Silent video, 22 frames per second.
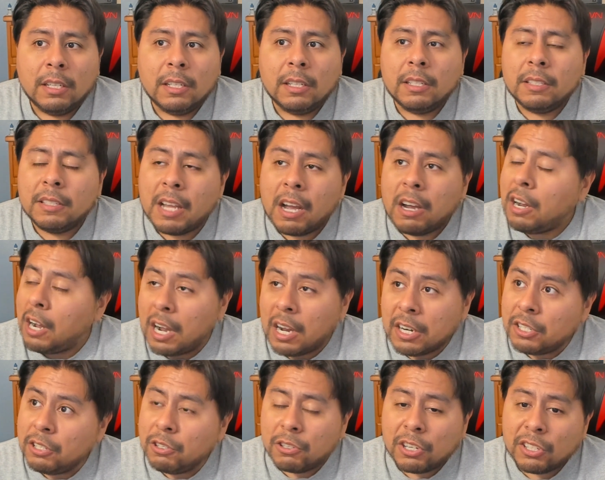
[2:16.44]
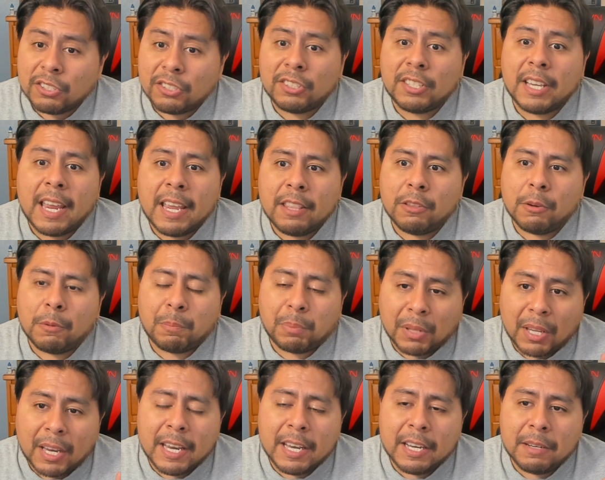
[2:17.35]
Now, you could say they're
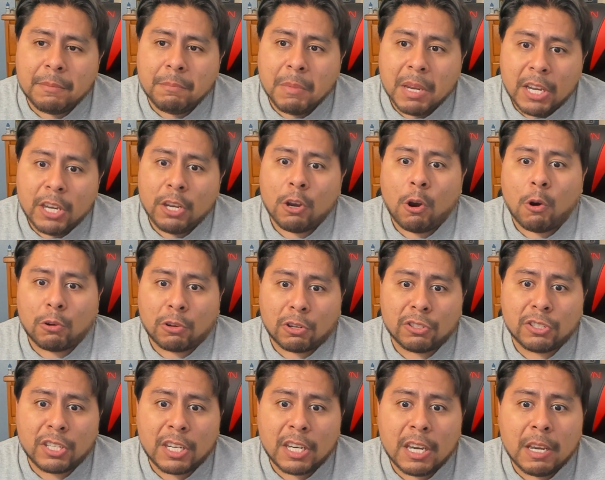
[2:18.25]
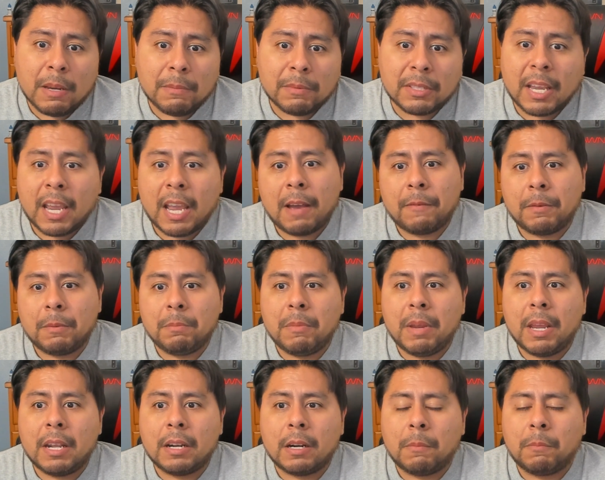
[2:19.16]
playing mediocre teams. They haven't
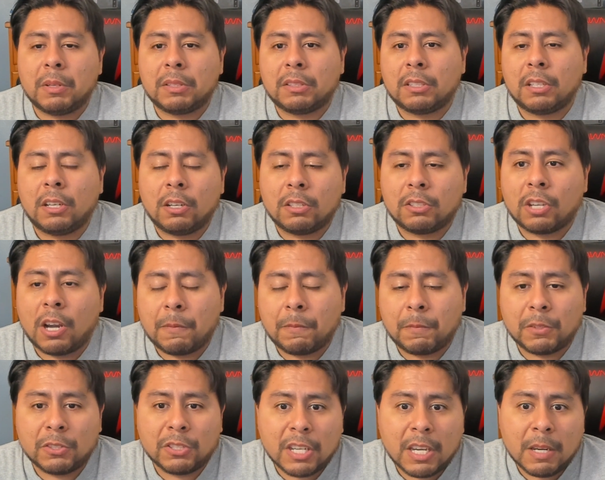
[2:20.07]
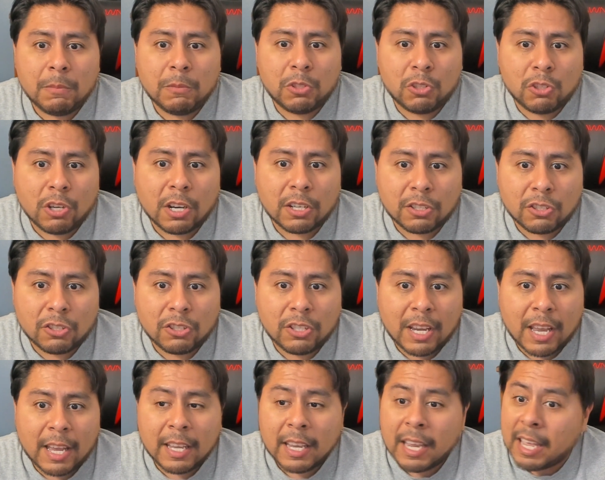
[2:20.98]
met up with the tougher teams just
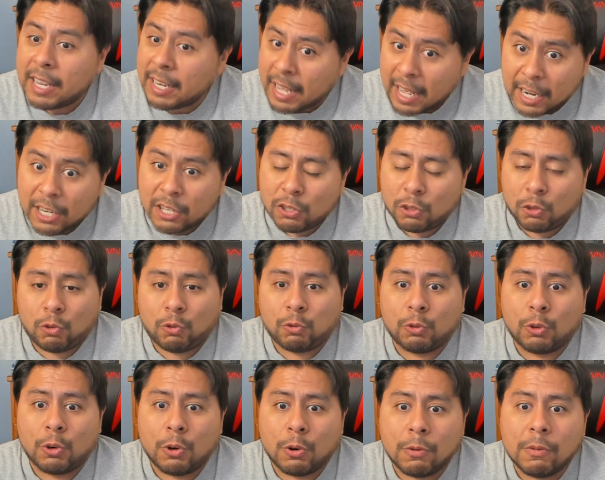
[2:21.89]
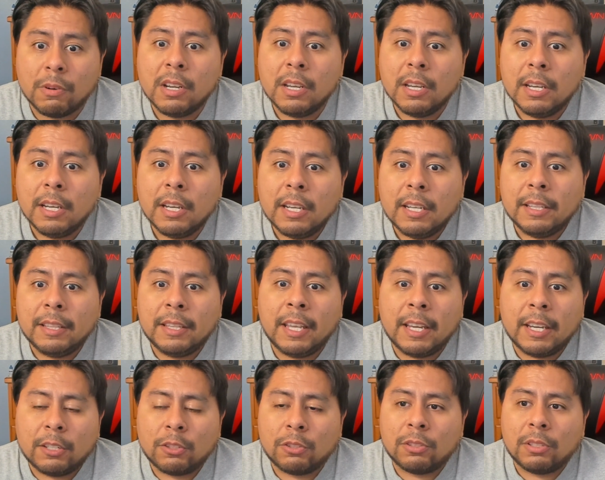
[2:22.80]
yet, and that is true.
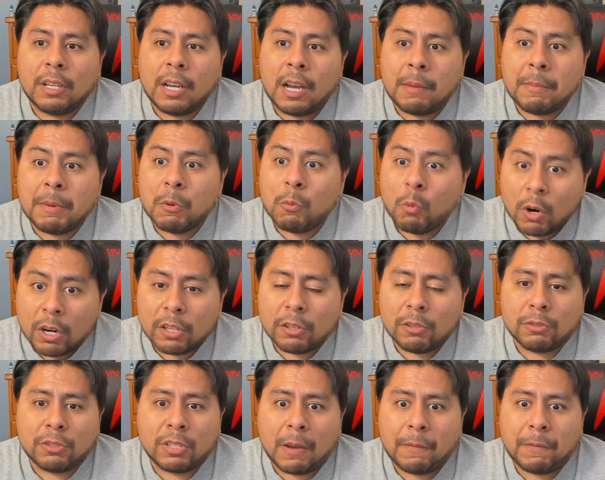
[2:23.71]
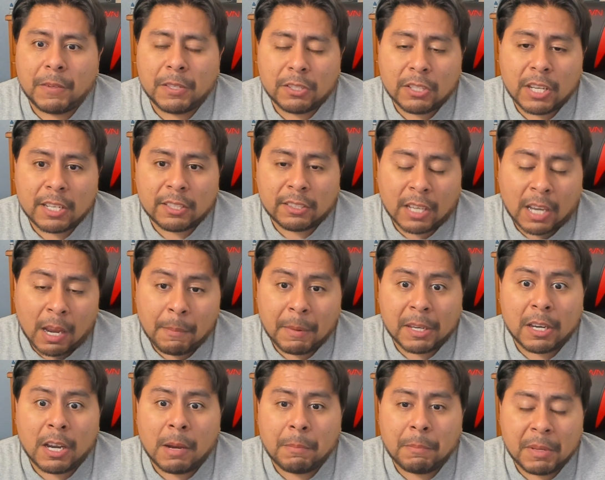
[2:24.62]
One of their toughest tests
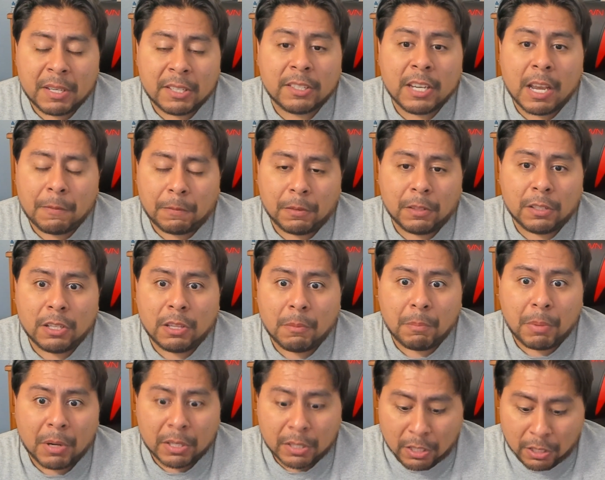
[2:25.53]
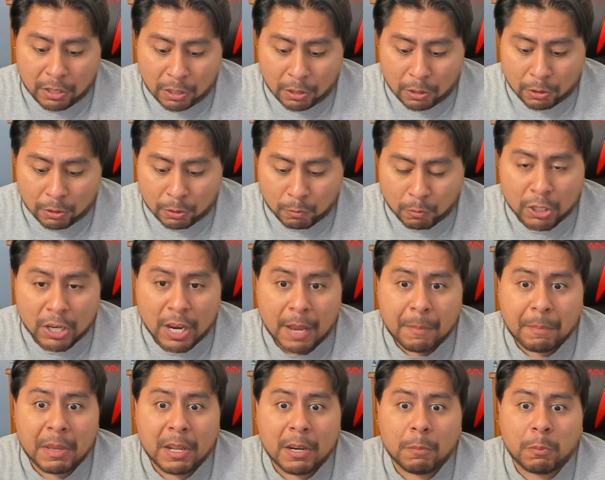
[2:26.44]
coming up is definitely the Buccaneers, which
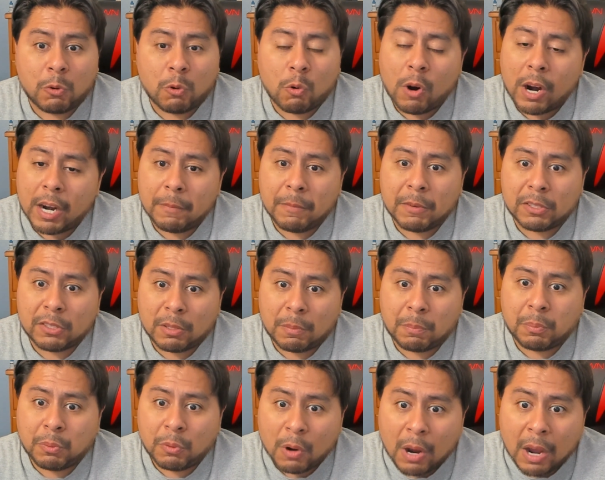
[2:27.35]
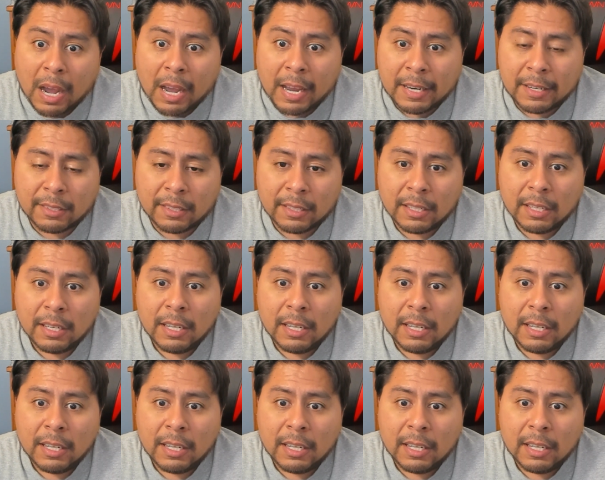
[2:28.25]
have been quite of a surprise,